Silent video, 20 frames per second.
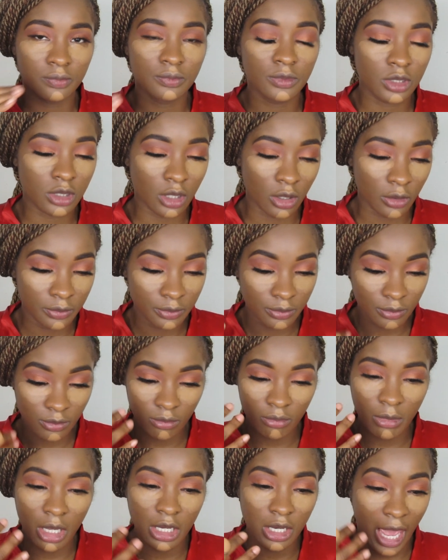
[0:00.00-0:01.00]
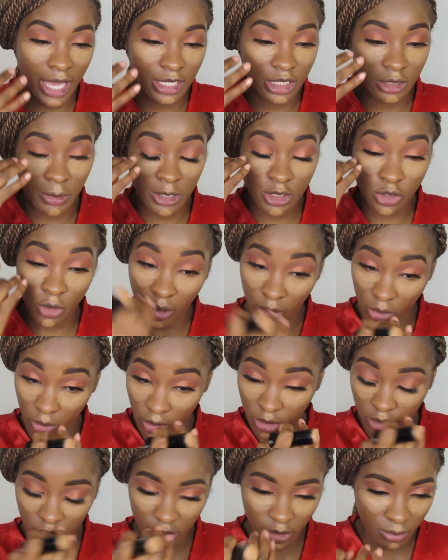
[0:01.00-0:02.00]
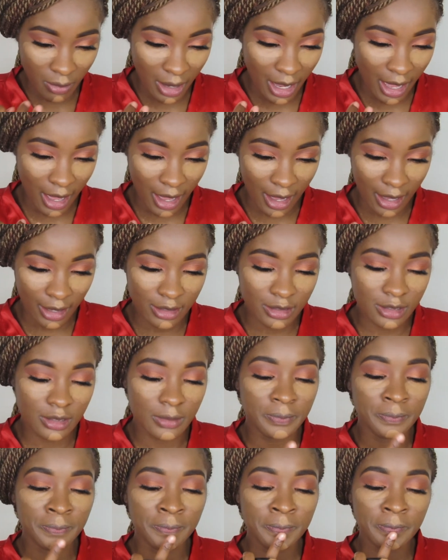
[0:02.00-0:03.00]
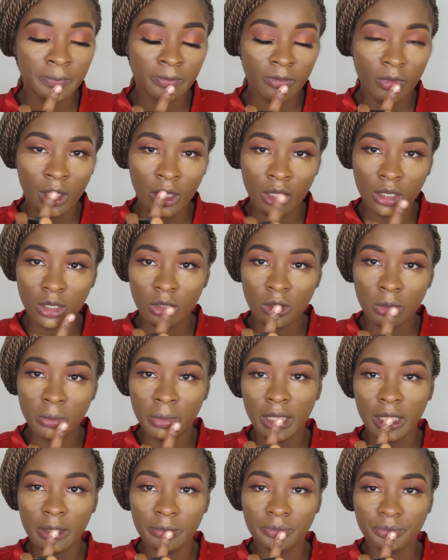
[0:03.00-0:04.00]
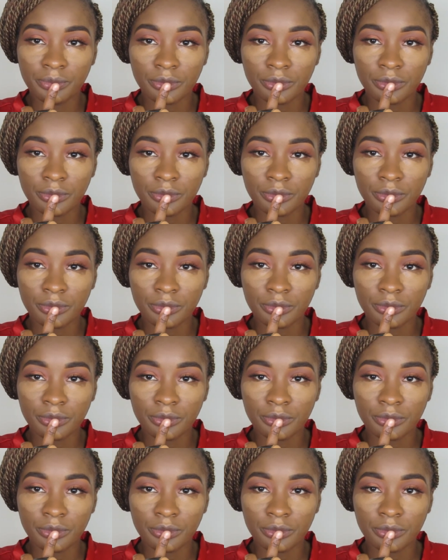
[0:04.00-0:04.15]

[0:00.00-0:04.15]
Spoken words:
so I just make sure I go underneath my eyes a little bit